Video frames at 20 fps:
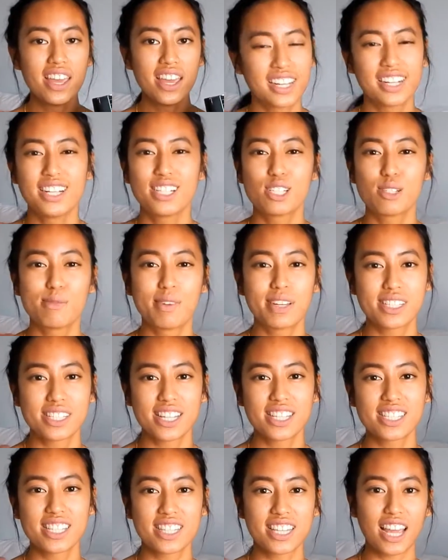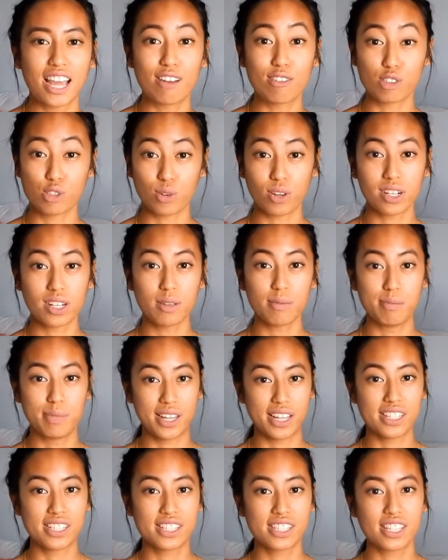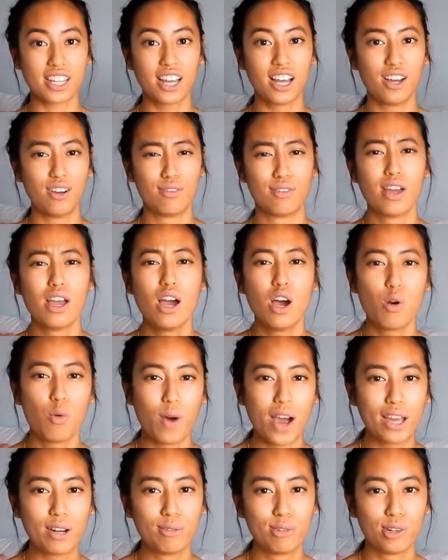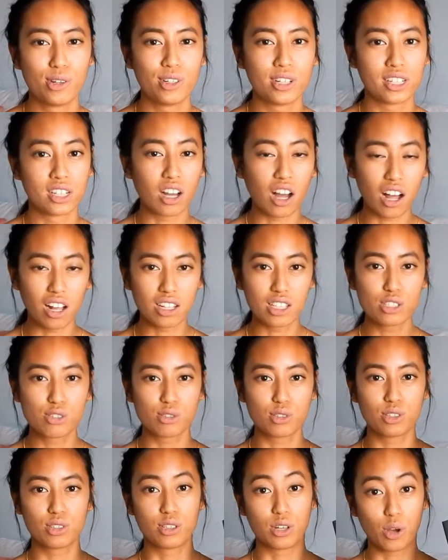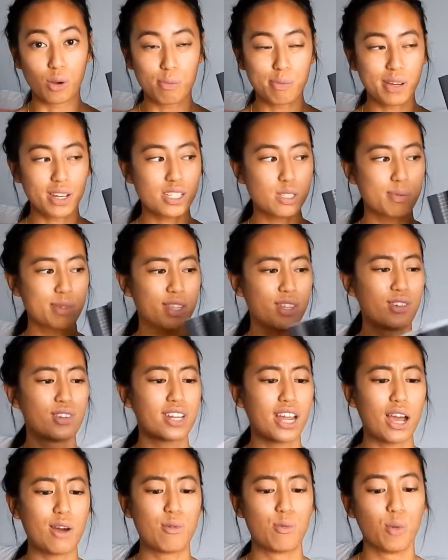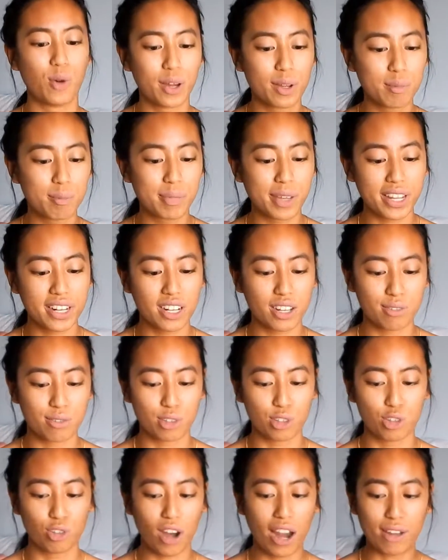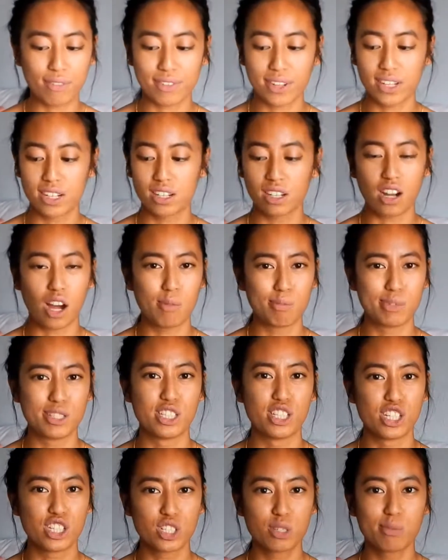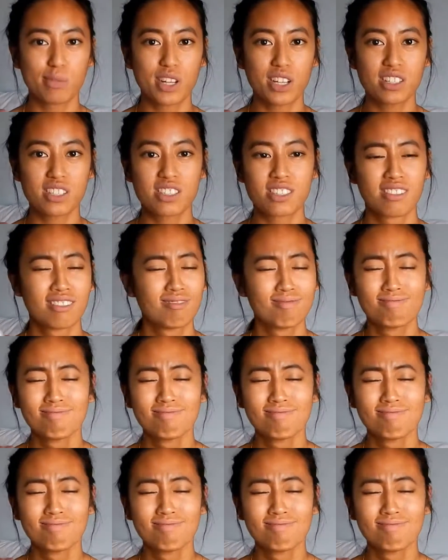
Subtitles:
It doesn't make sense that they have 20 bins of wide ruled and college ruled notebooks, but they only have one bin of graphing composition books.